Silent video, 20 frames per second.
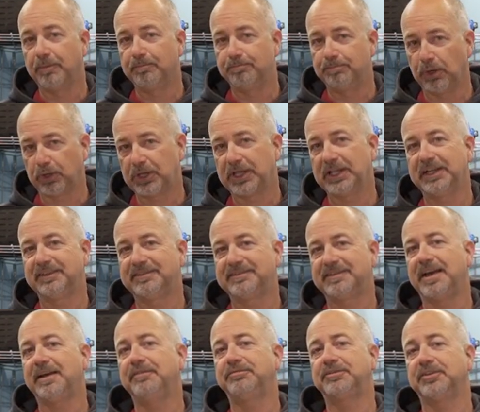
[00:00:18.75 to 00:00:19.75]
bucket list
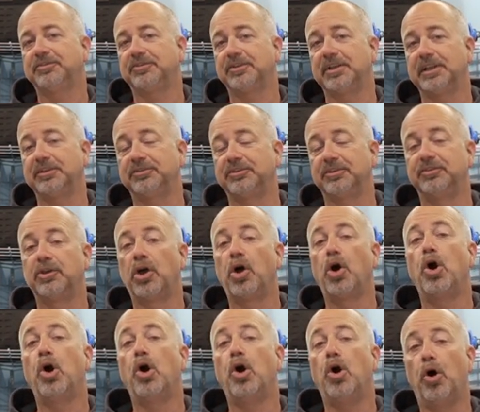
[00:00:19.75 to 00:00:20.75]
dive destinations
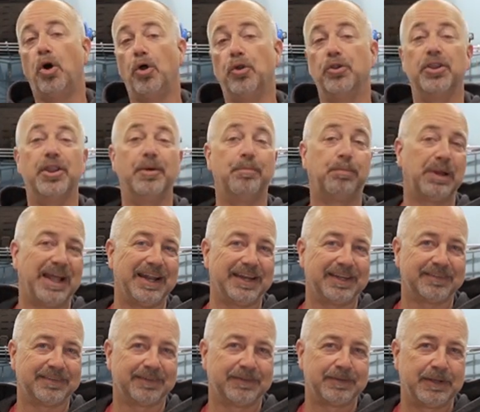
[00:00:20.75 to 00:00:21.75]
on the
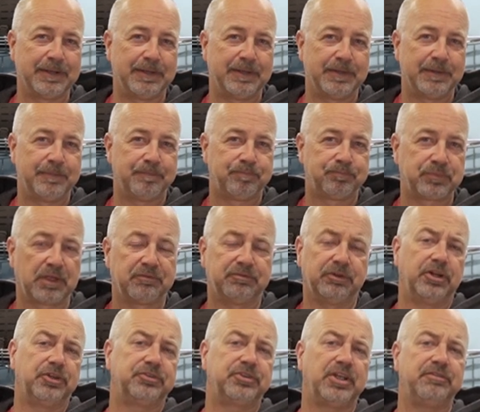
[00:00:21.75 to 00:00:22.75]
planet. For
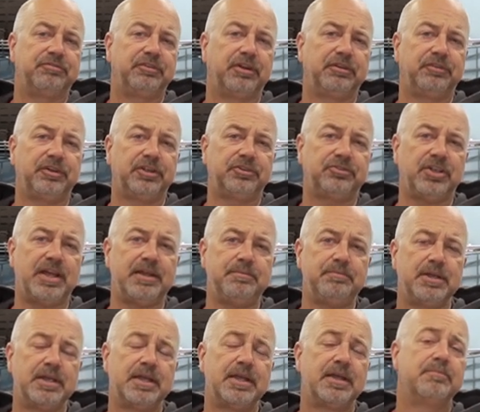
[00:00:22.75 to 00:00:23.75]
those here for the first
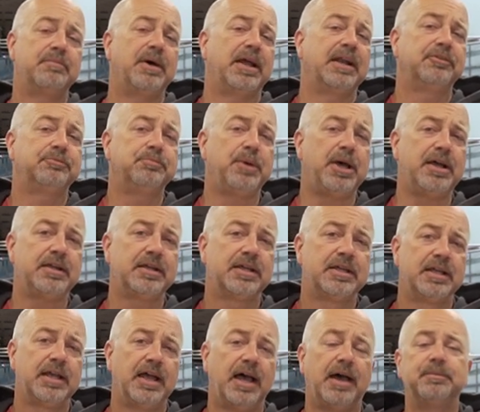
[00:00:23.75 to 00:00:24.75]
time, my name's Mark.
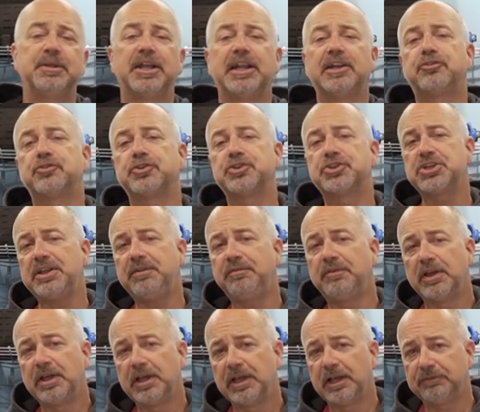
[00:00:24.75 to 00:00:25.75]
I'm the
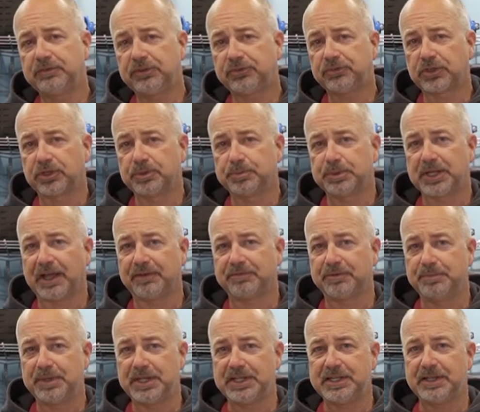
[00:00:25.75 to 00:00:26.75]
editor-in-chief of the Scuba
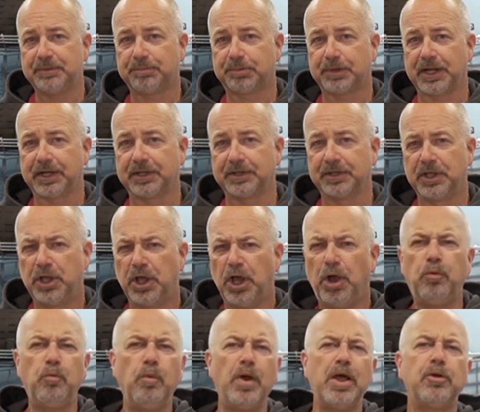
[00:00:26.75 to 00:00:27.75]
Diver media brand.
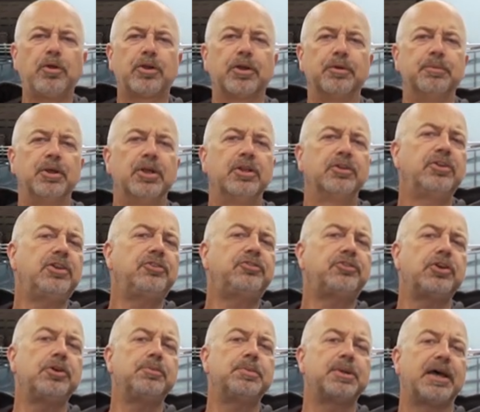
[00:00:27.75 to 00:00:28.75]
And welcome to the
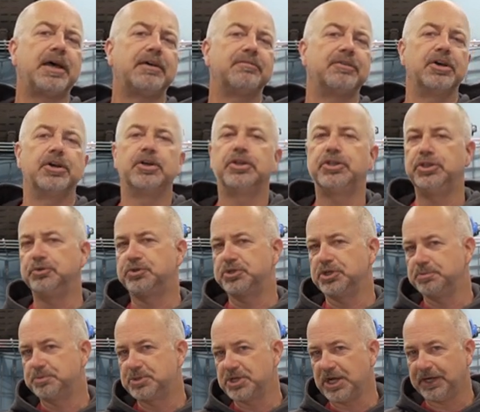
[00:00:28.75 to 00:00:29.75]
Scuba Diver
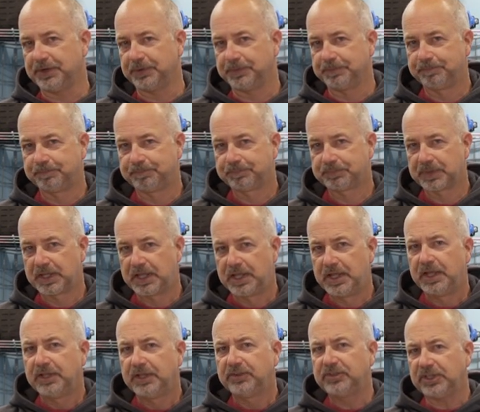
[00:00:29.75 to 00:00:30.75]
YouTube channel.
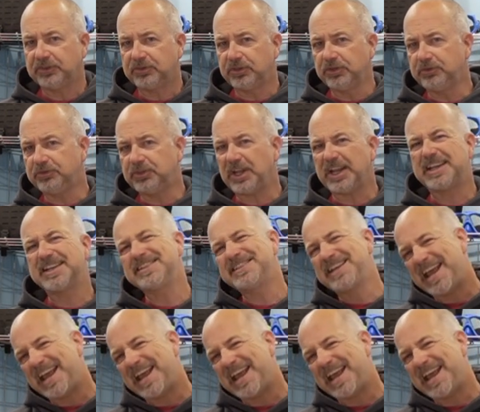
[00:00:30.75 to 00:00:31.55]
Take 2 seconds,